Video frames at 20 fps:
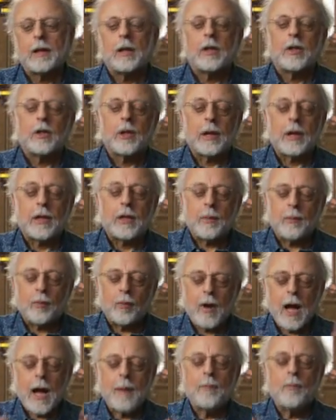The
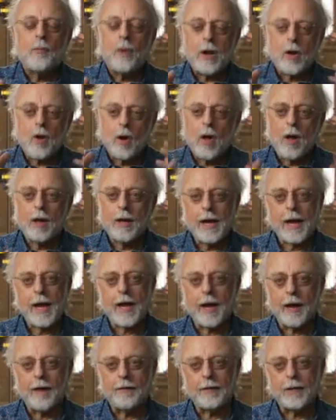problem we all
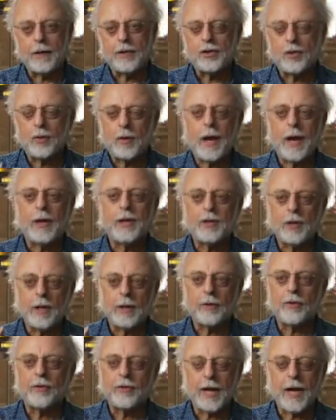have in trying to
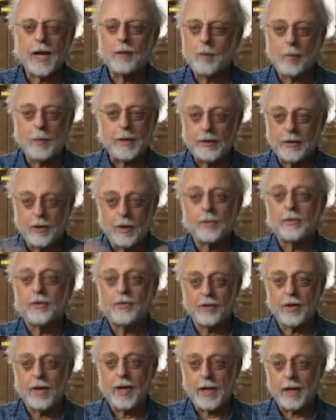understand what we don't
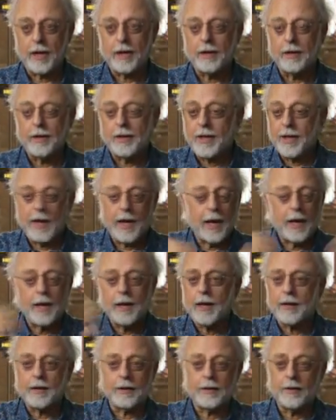see and
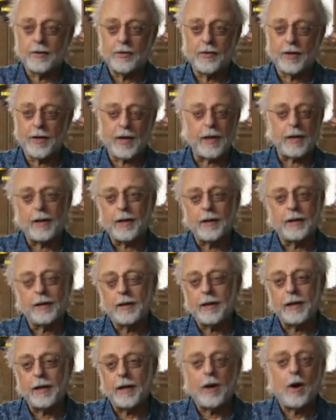cannot see
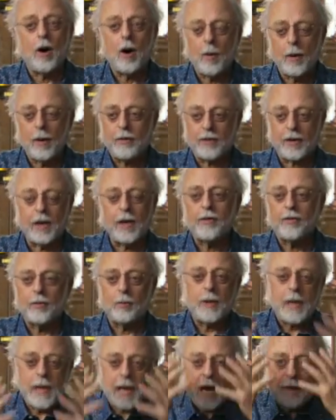always is
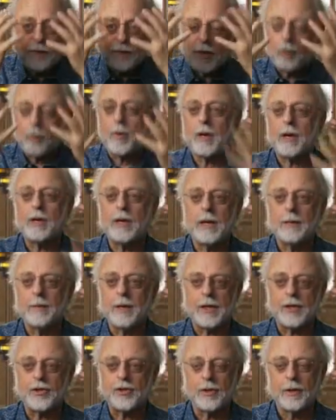we have to create an
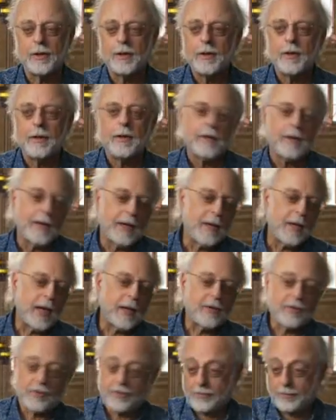image, and
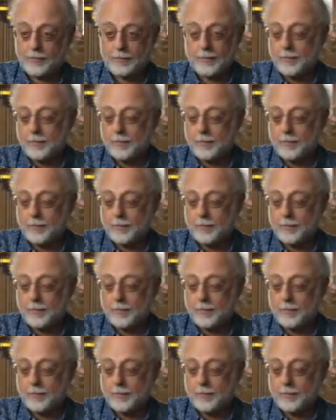that's